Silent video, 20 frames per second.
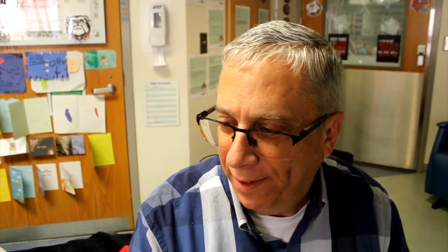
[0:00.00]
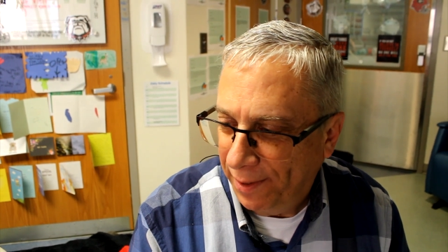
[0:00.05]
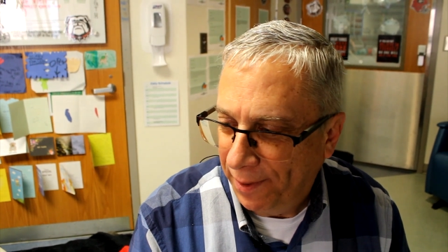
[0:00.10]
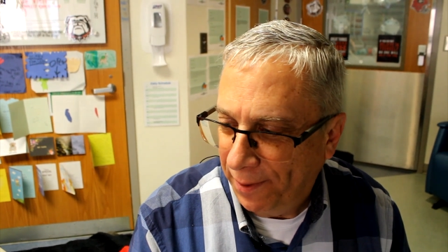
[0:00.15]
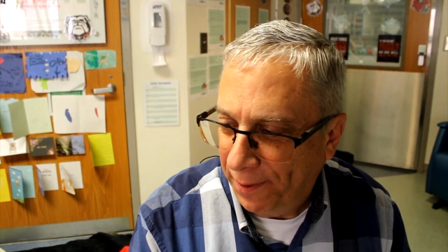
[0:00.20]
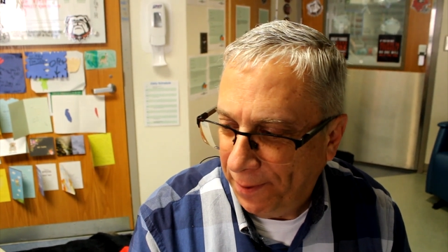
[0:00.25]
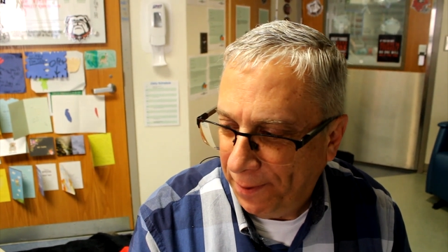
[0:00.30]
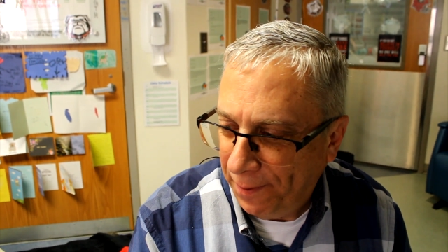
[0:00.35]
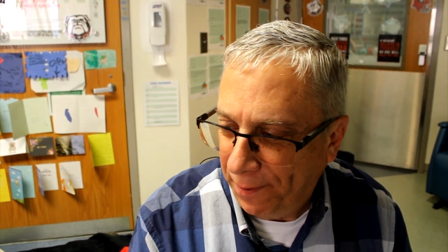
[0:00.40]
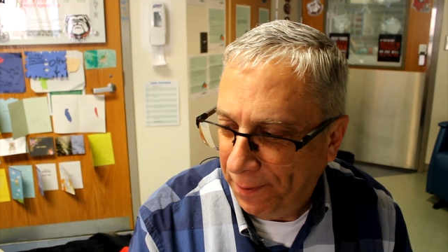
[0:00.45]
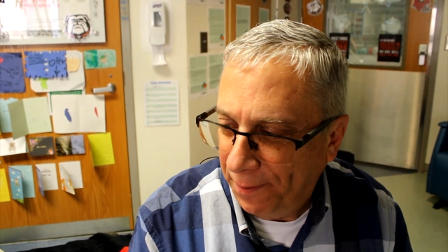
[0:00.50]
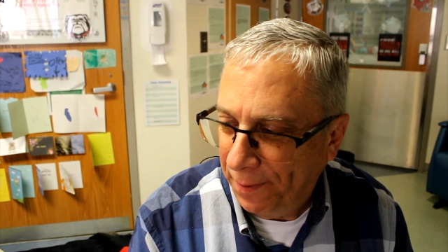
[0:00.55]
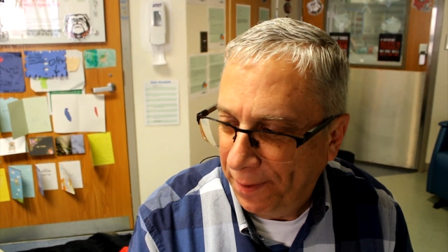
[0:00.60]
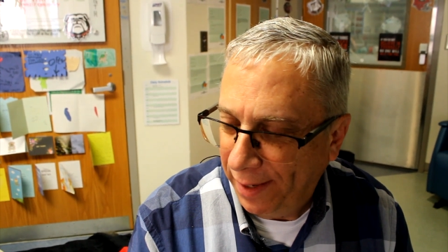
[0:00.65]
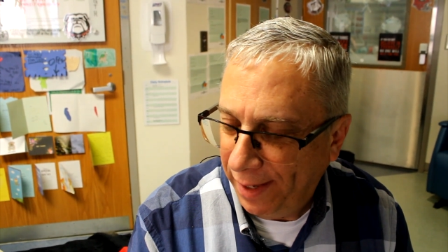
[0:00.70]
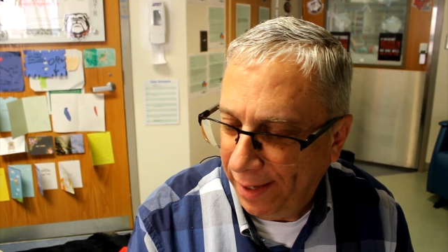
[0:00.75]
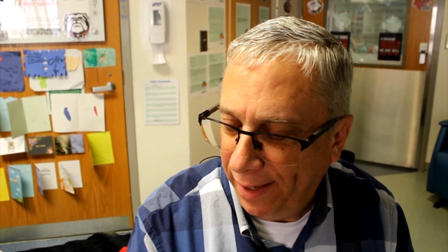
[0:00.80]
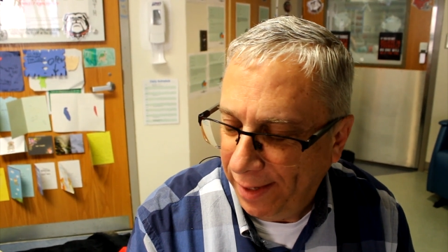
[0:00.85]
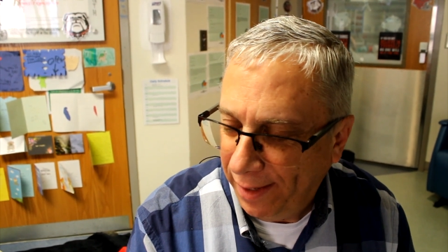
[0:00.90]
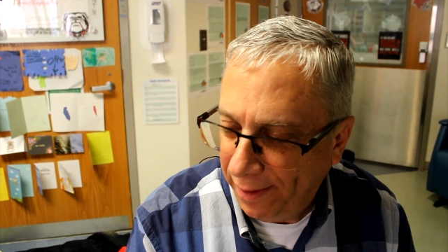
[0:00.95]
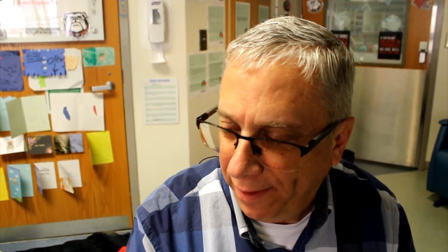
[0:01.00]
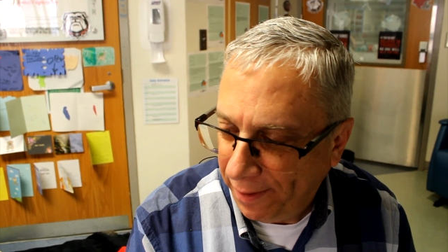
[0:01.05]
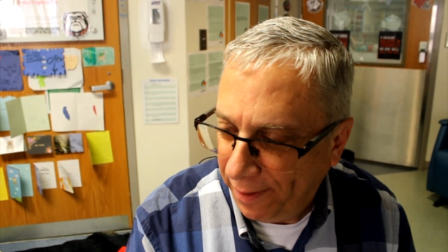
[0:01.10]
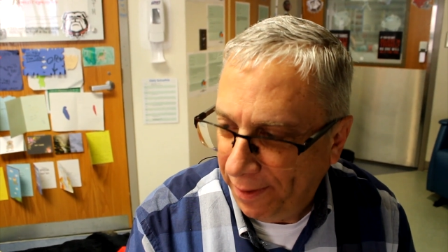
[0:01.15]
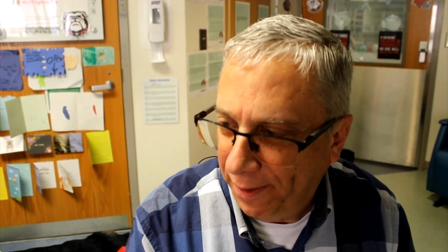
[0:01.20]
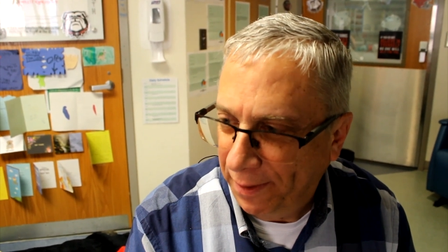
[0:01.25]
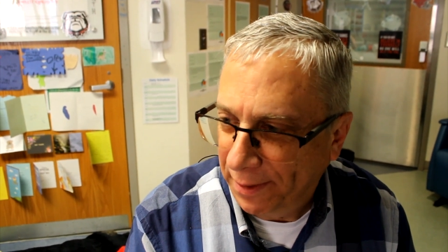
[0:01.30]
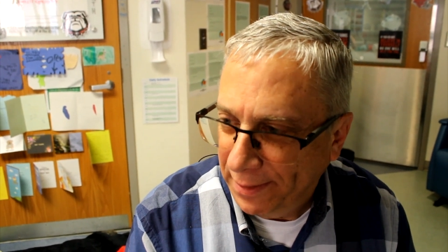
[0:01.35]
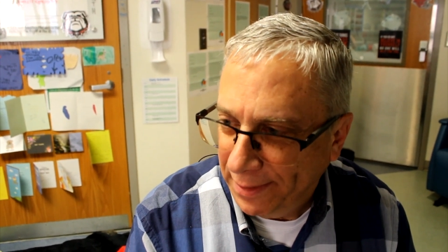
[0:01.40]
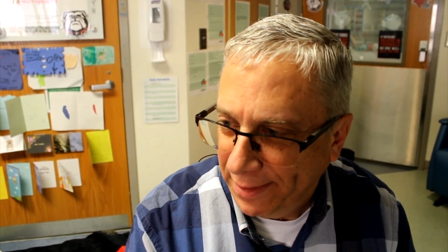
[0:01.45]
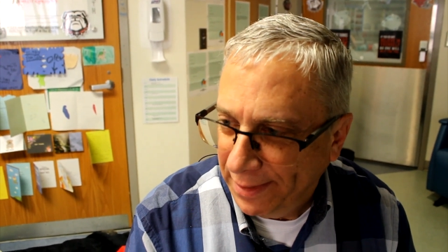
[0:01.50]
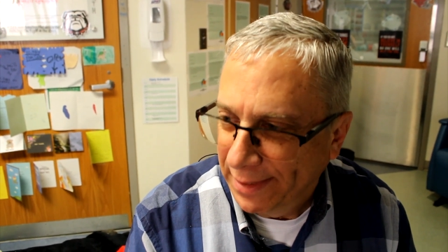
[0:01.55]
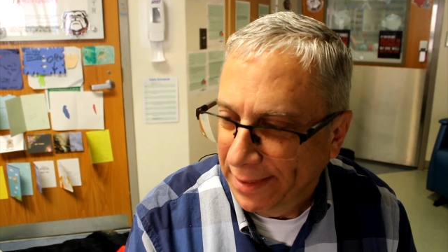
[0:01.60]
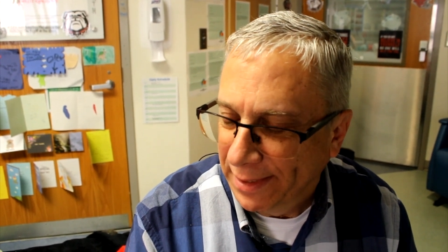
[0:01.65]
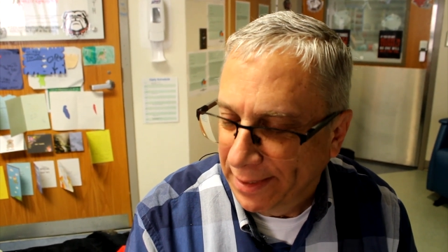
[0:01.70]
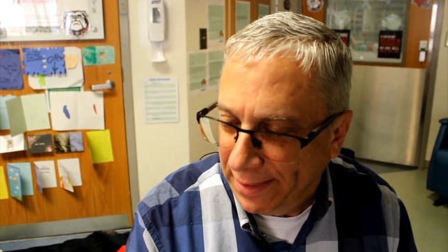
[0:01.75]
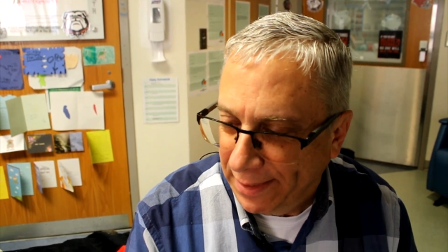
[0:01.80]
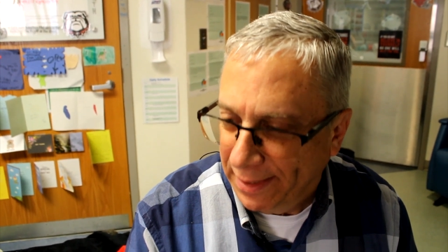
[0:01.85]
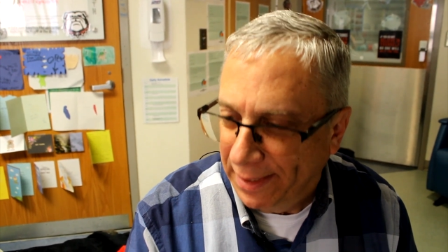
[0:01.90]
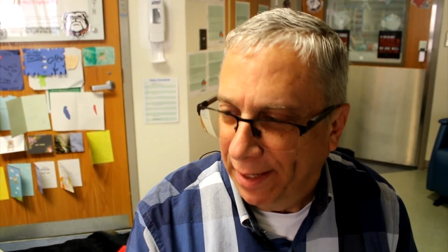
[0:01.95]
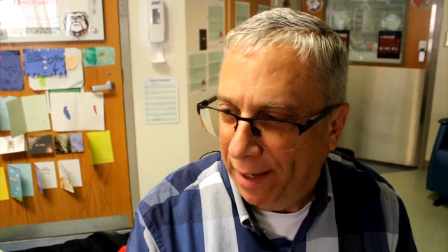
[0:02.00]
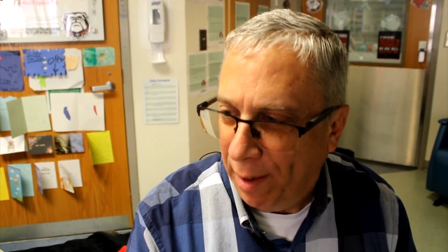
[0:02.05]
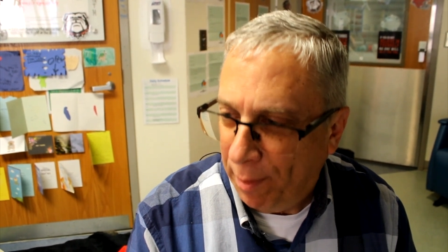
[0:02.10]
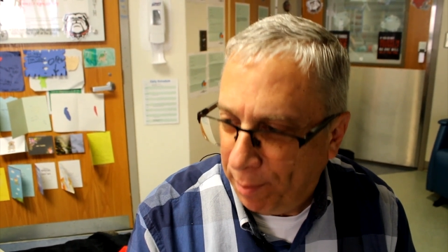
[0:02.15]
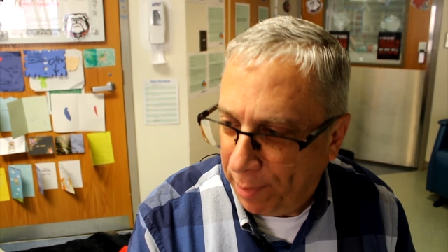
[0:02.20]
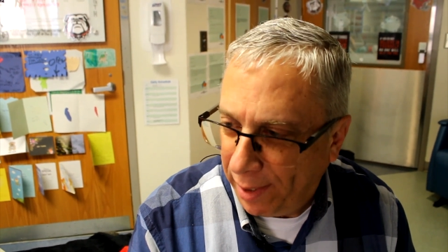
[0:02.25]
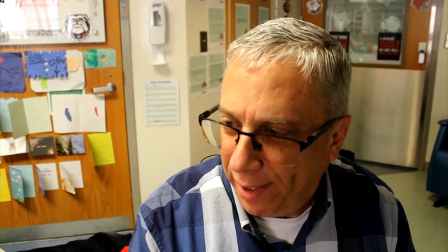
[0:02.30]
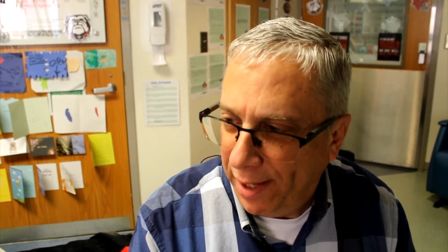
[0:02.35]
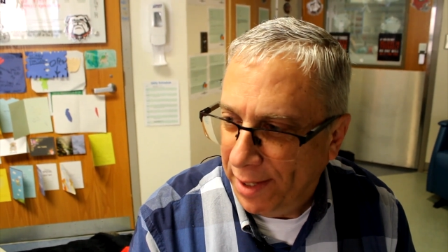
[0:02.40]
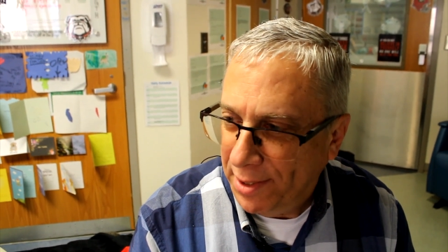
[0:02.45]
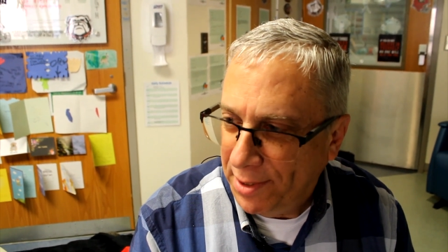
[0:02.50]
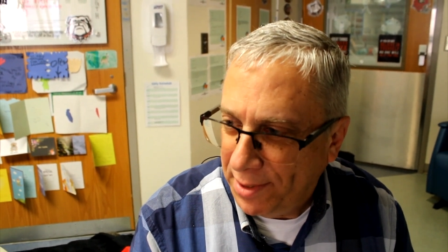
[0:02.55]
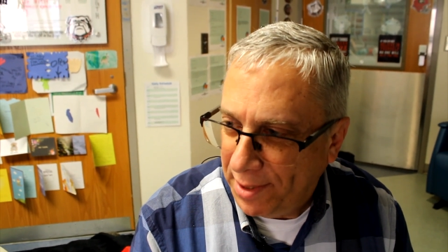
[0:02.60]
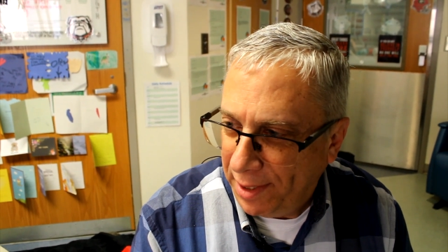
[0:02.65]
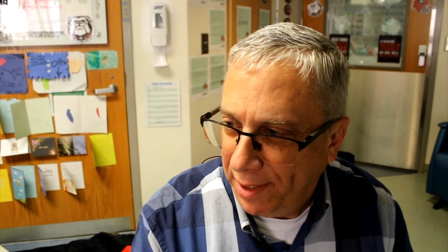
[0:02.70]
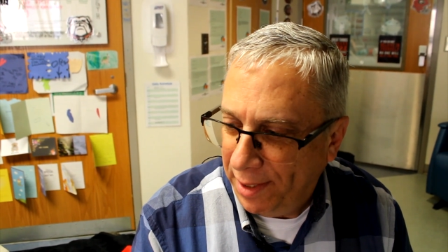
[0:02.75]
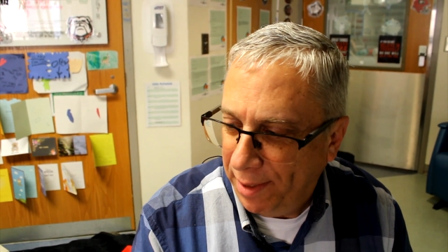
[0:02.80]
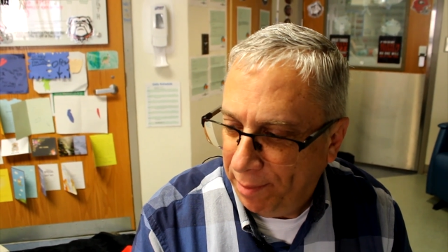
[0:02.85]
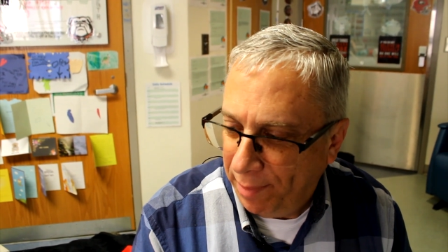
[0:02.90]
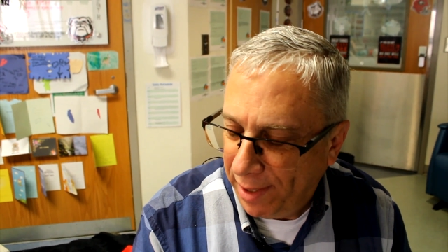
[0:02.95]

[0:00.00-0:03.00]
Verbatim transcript: Uh, and uh, I'm blessed,